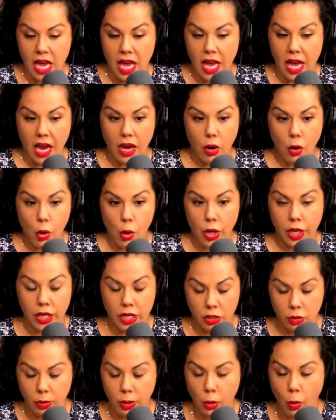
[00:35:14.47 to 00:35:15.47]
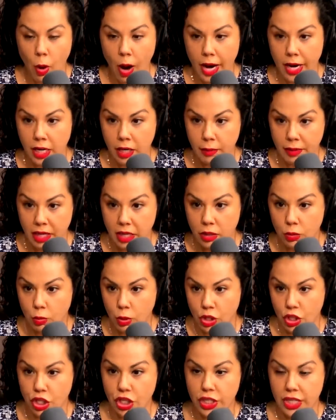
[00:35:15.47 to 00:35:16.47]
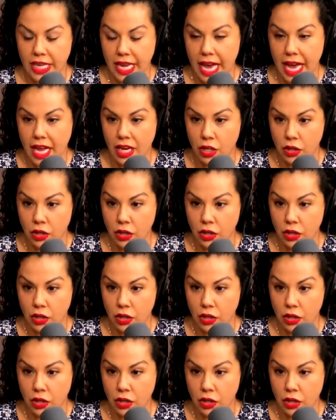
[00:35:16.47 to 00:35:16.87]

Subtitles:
and court is required because once you're dead,